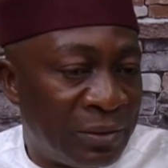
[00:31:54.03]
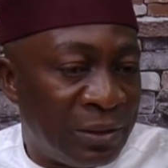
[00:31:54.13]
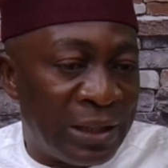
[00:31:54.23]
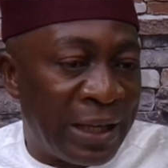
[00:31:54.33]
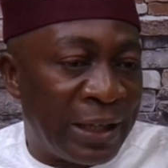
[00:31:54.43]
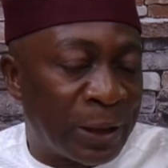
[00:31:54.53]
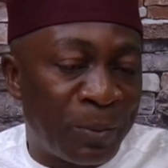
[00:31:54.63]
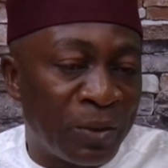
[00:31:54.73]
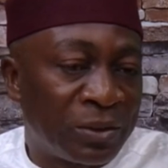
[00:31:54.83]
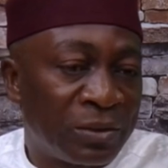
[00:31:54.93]
either in
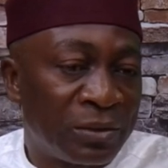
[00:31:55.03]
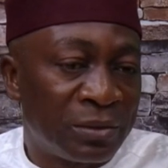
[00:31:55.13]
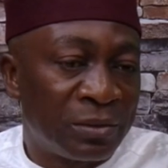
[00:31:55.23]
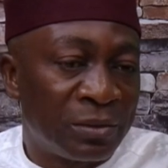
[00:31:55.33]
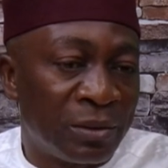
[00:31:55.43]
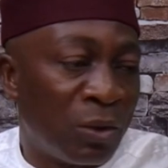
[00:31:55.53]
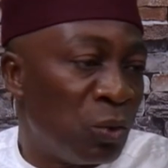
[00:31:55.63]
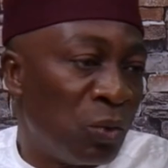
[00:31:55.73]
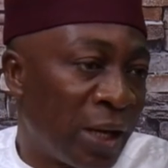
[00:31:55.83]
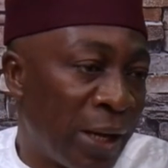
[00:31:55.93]
export or
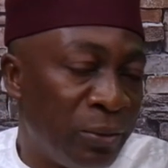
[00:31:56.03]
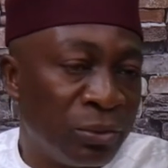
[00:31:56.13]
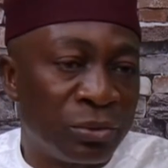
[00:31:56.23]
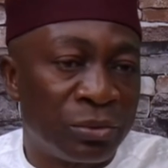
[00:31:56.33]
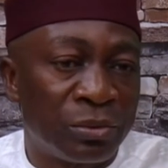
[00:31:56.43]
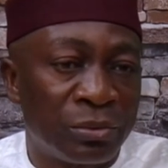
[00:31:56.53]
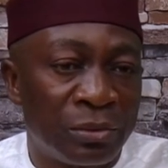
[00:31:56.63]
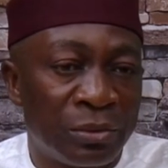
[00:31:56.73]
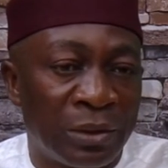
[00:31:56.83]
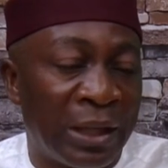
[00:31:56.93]
local use,
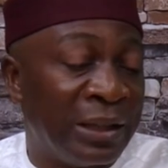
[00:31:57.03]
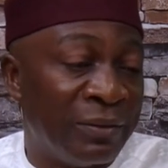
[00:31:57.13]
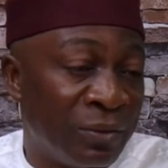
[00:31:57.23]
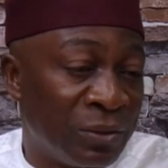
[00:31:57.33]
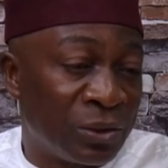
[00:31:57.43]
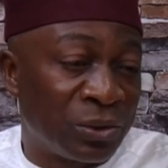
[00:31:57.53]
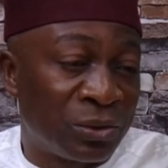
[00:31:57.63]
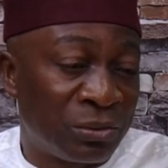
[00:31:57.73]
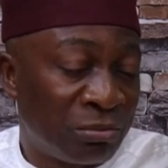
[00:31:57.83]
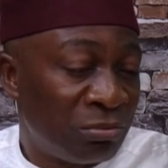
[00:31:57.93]
and even the
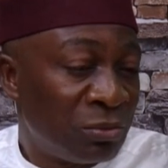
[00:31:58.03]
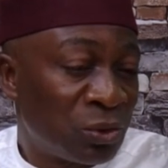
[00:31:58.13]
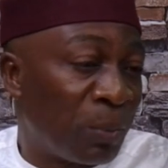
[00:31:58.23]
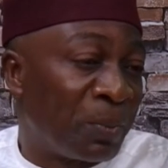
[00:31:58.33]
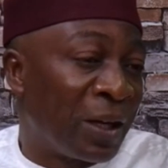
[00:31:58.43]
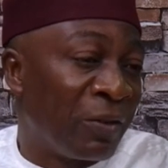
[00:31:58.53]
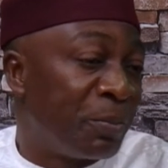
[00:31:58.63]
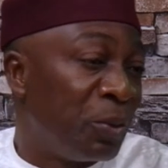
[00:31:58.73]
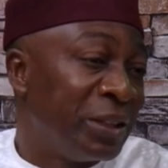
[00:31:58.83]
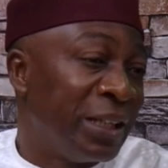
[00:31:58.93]
supply of
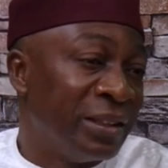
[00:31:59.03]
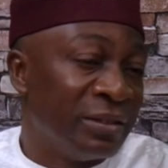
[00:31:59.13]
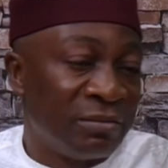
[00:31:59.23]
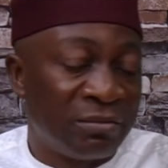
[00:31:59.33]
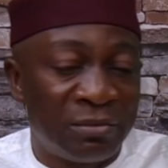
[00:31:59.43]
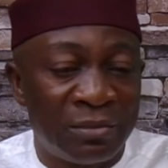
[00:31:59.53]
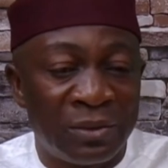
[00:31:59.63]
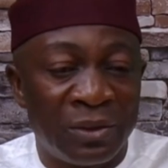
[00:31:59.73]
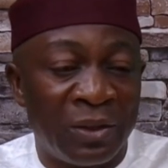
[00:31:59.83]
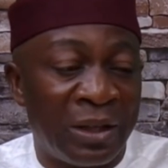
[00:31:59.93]
protein
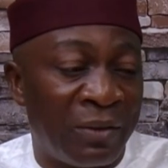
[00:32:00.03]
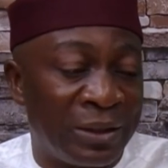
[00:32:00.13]
on our